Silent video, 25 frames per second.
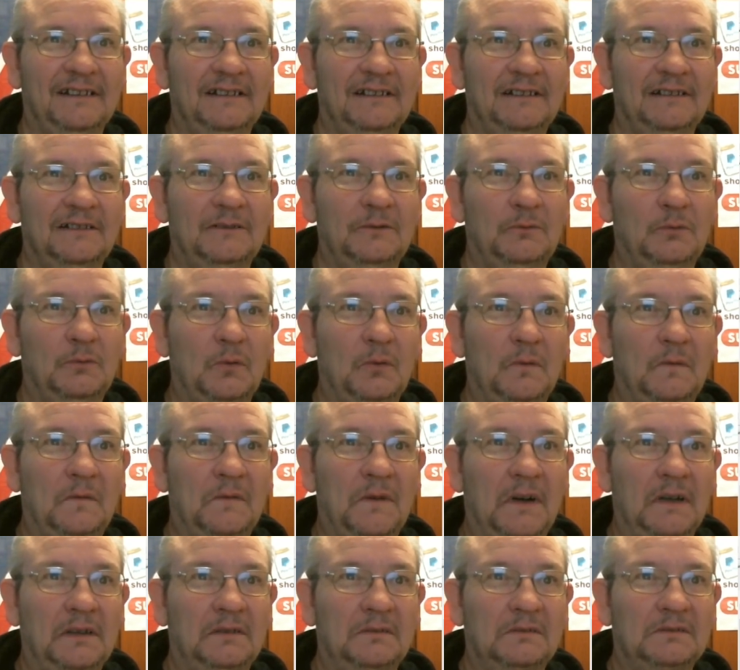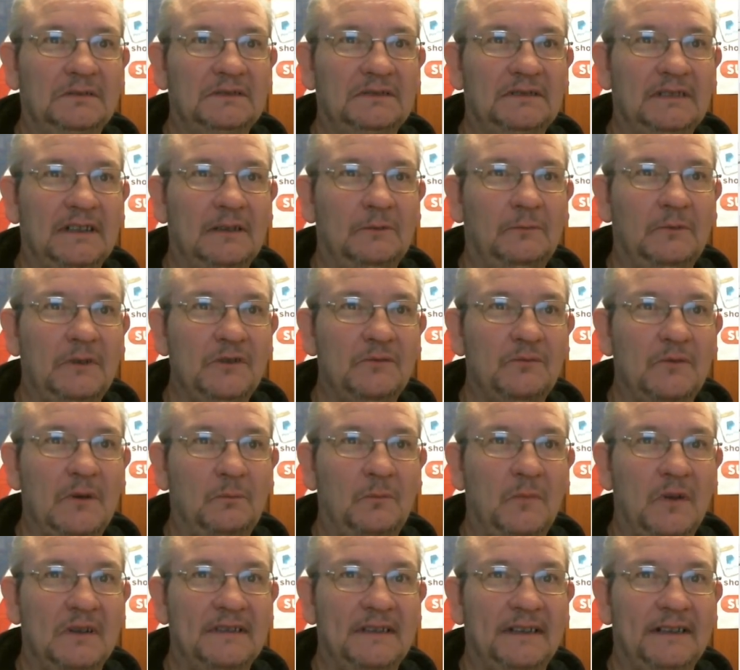All files. Now, which one
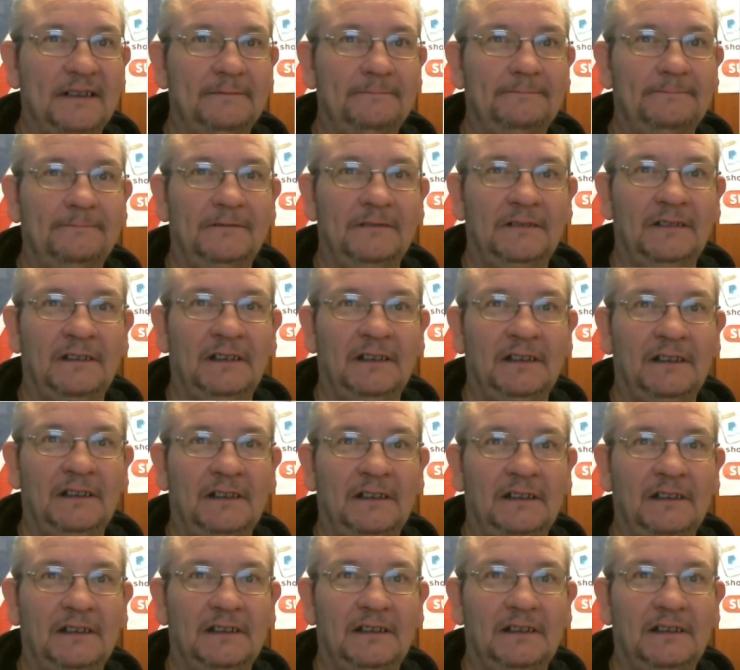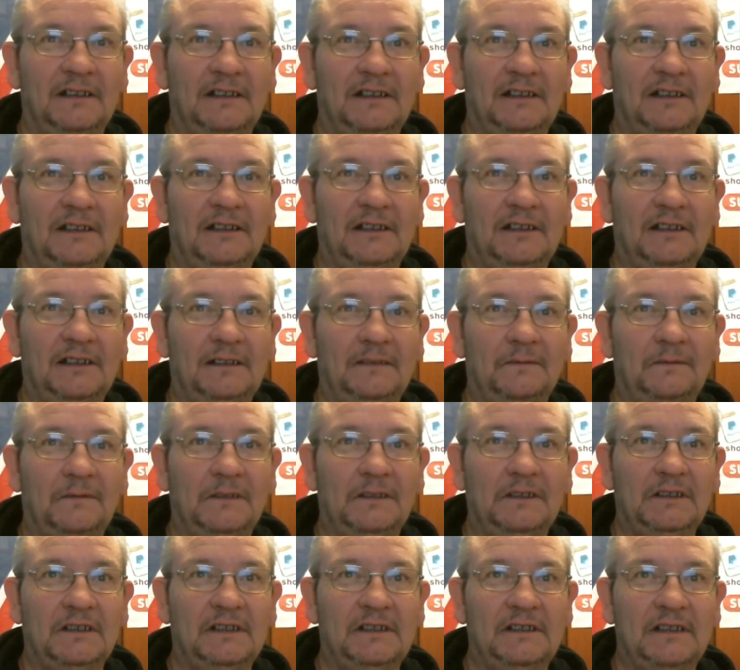was it? If I
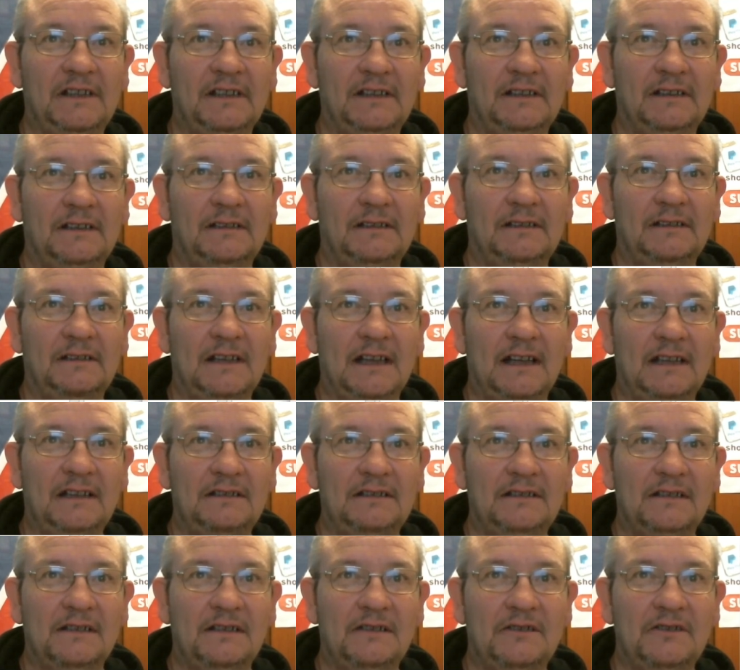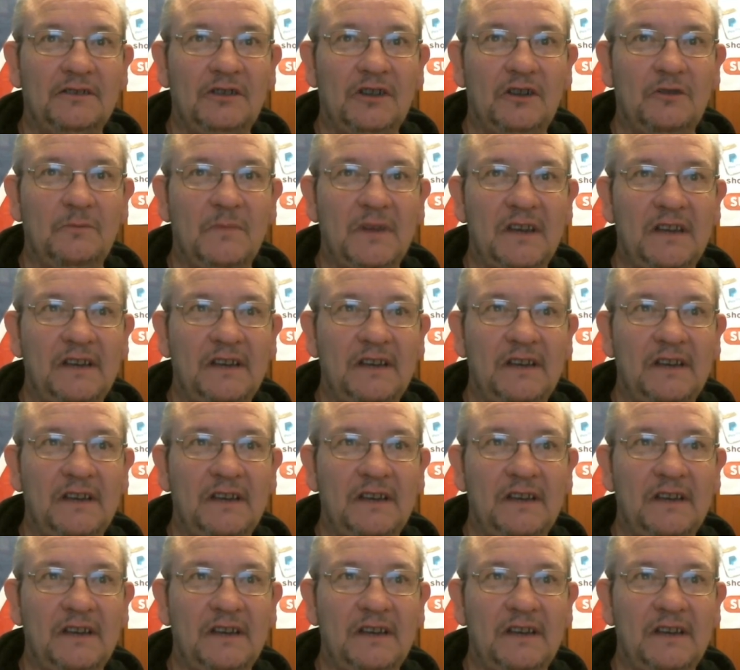click that, does it show me?